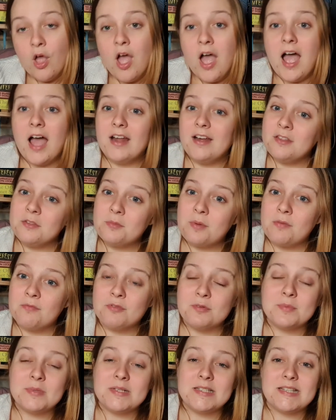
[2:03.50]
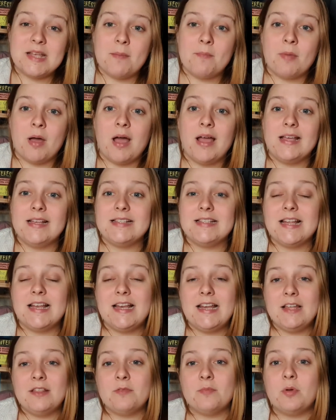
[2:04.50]
Another one from December is
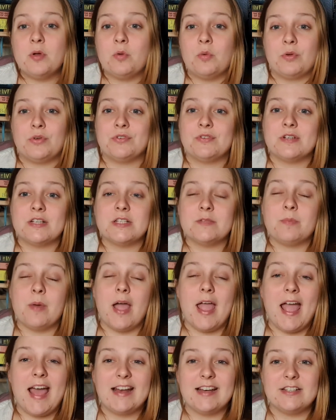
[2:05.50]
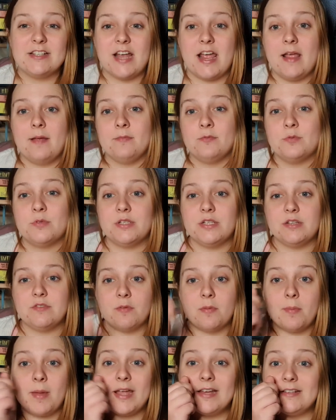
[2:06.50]
Tilly and the Book Wanderers by Anna James, which is from
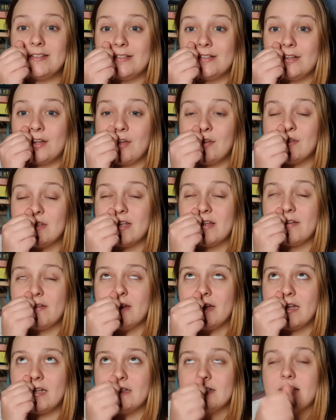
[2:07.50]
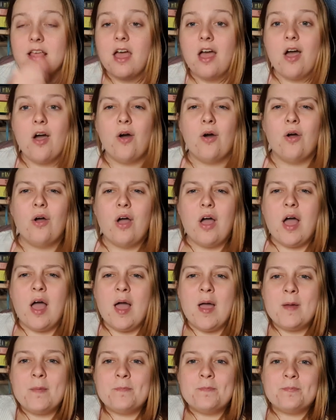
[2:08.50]
the Pages & Co series.
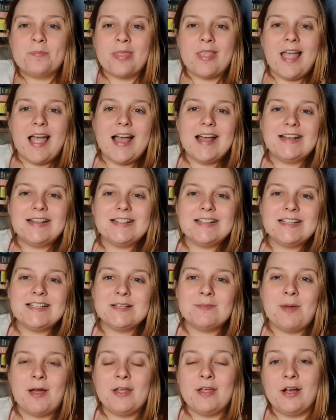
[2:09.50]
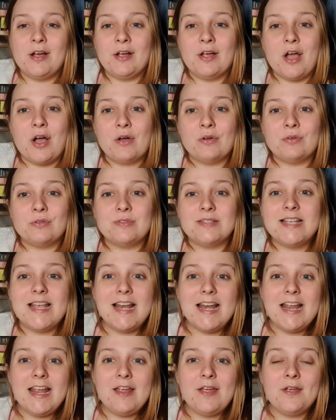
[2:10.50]
And this is about a young girl called
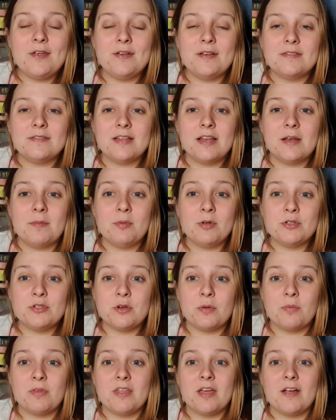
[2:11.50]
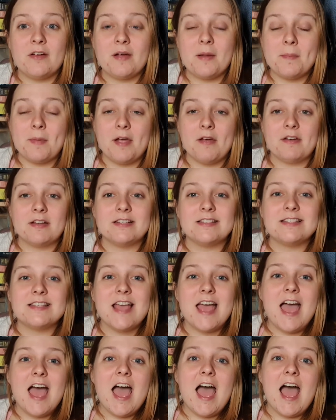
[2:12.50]
Tilly who lives in a bookshop with her grandparents,
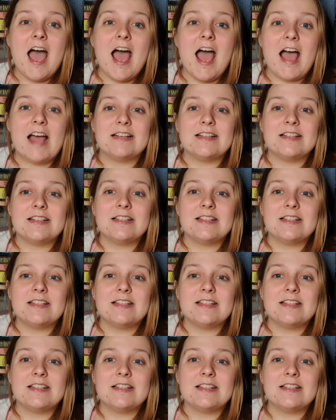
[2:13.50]
and